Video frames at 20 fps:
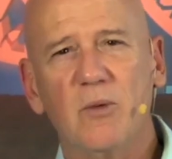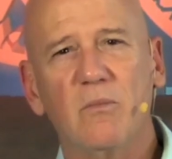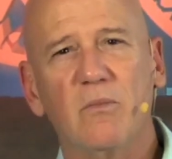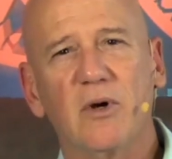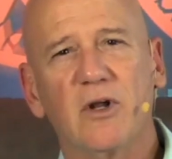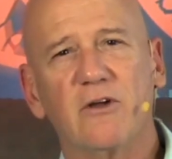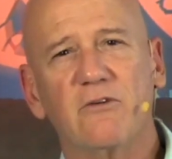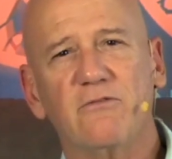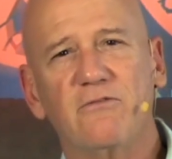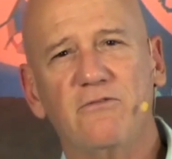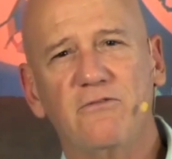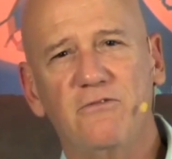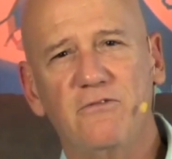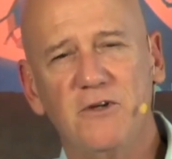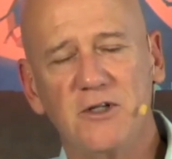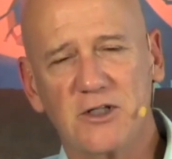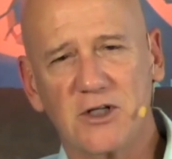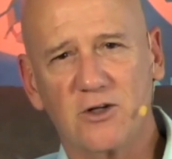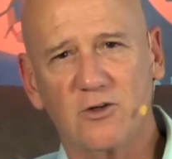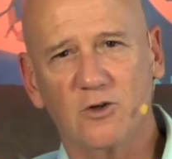but a
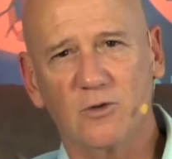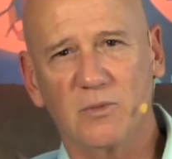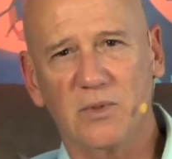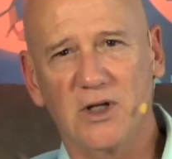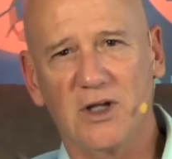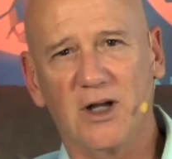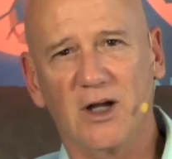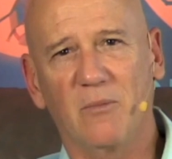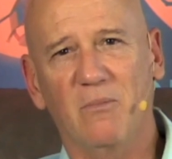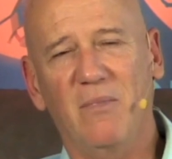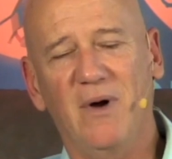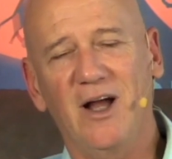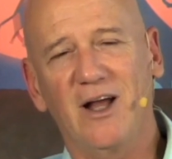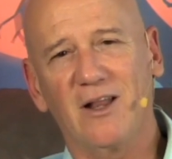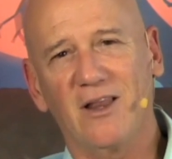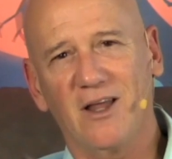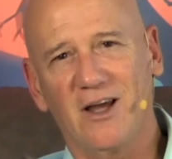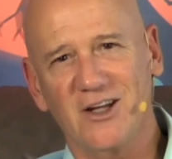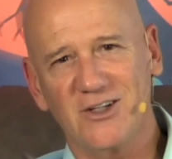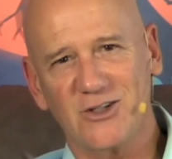physical being, a
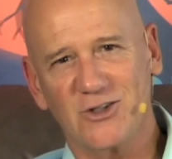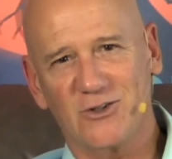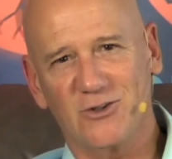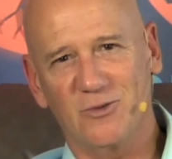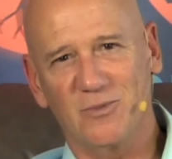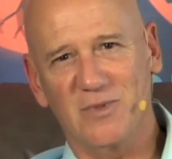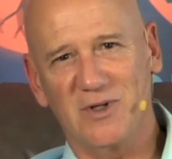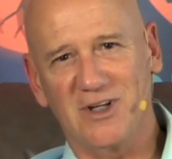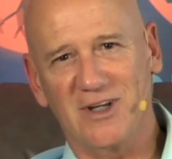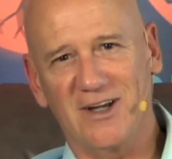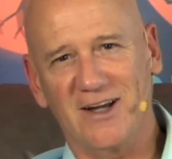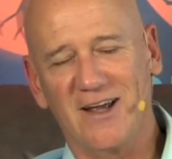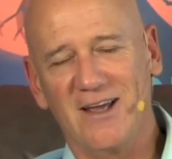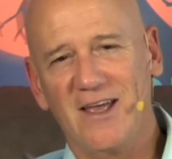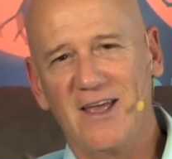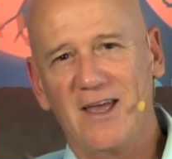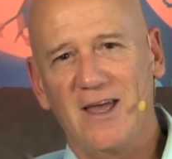biological being.